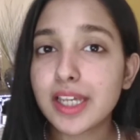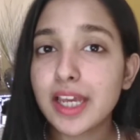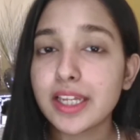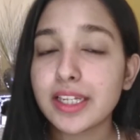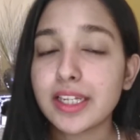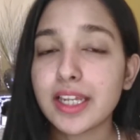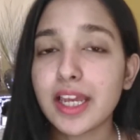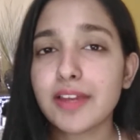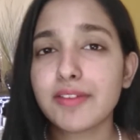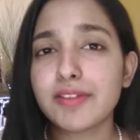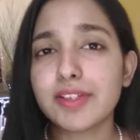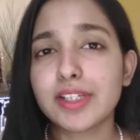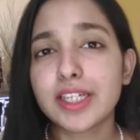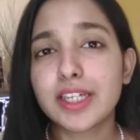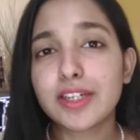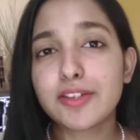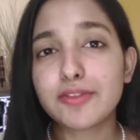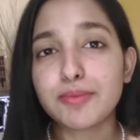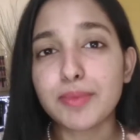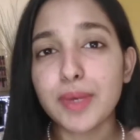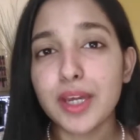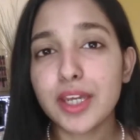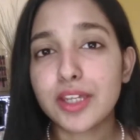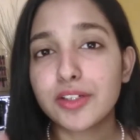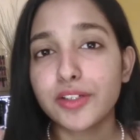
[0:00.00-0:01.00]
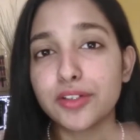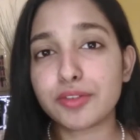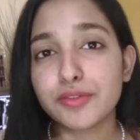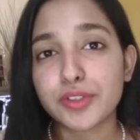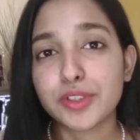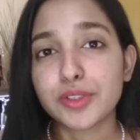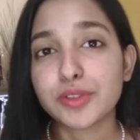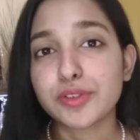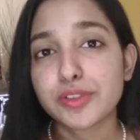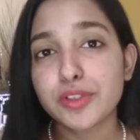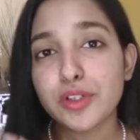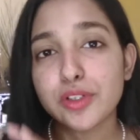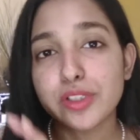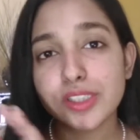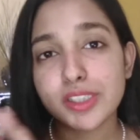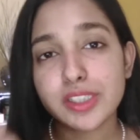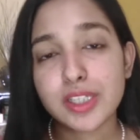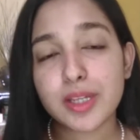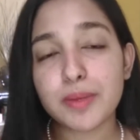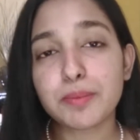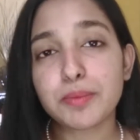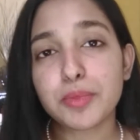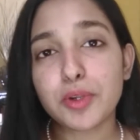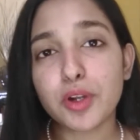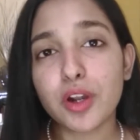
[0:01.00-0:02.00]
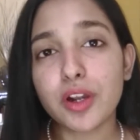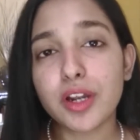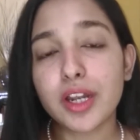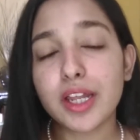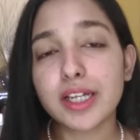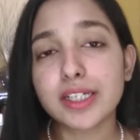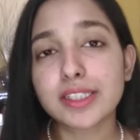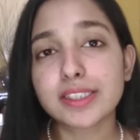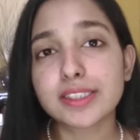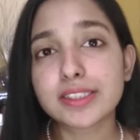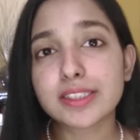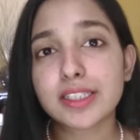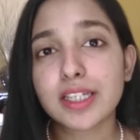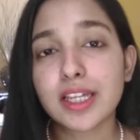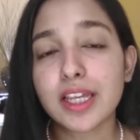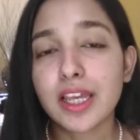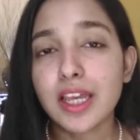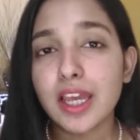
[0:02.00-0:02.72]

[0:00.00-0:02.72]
and I will give my reviews on some products.